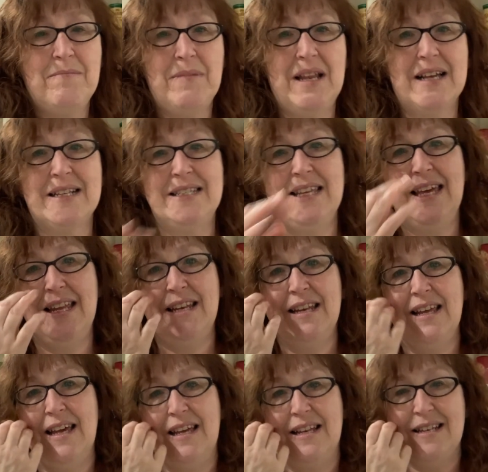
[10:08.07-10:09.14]
Plugged
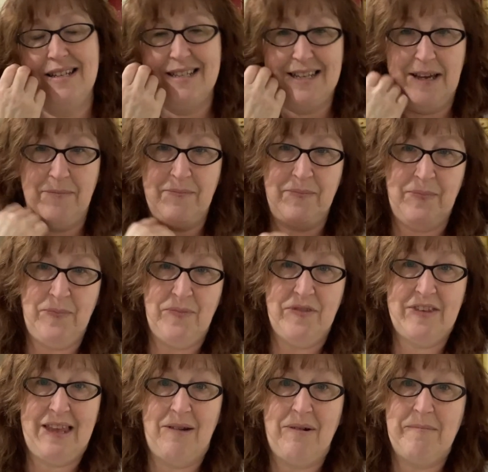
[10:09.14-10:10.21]
in. And
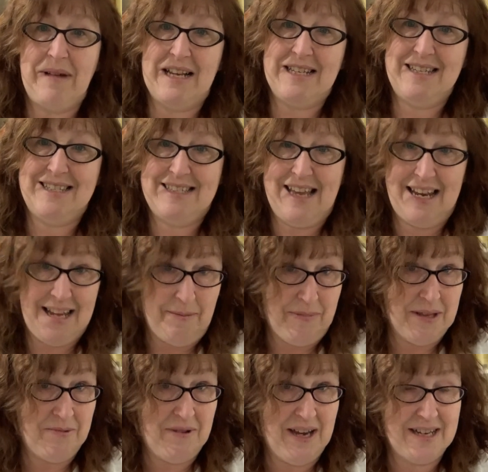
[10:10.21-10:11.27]
so I'm actually standing up
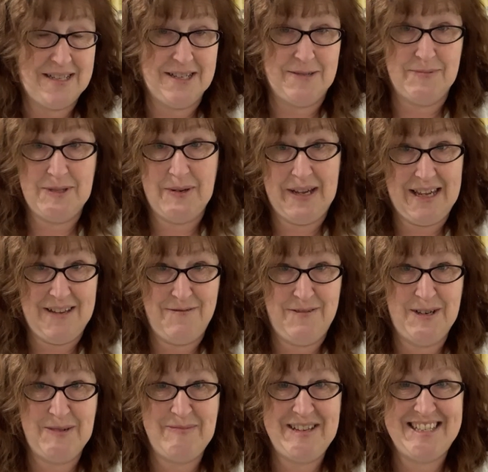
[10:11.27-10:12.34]
at the worktop so I can
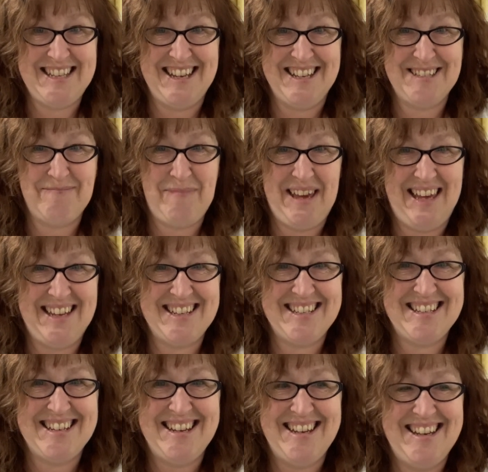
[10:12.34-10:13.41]
film this last bit.
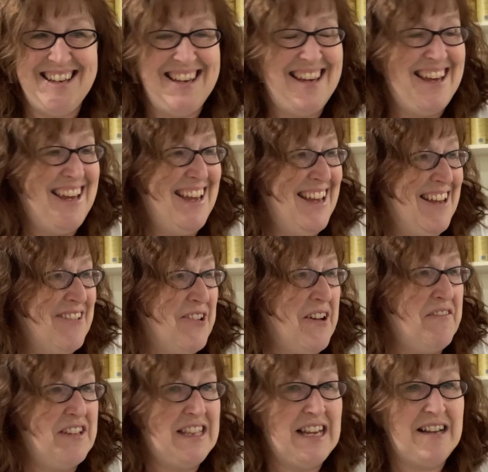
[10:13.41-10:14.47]

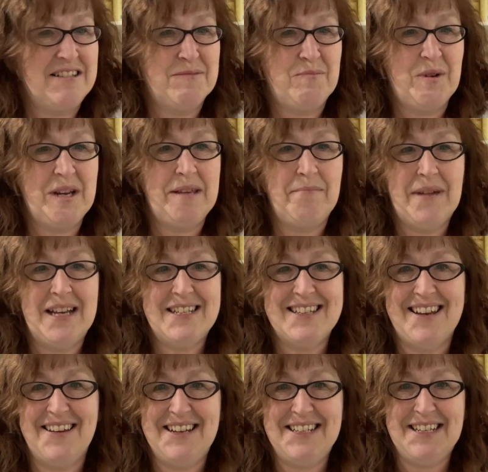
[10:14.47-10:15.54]
Everything else pretty much
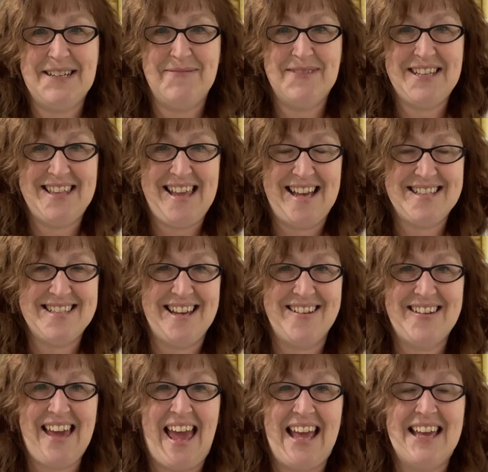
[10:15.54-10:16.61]
lined up, so that's
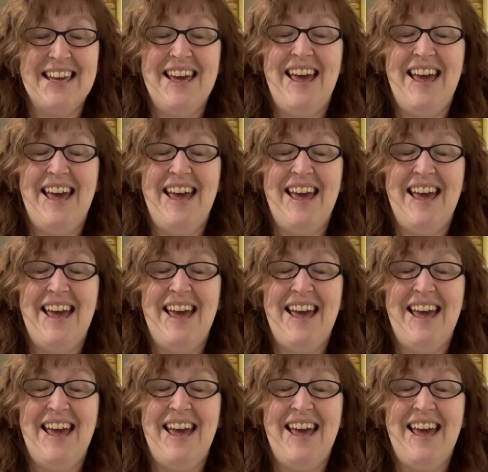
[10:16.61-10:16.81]
okay.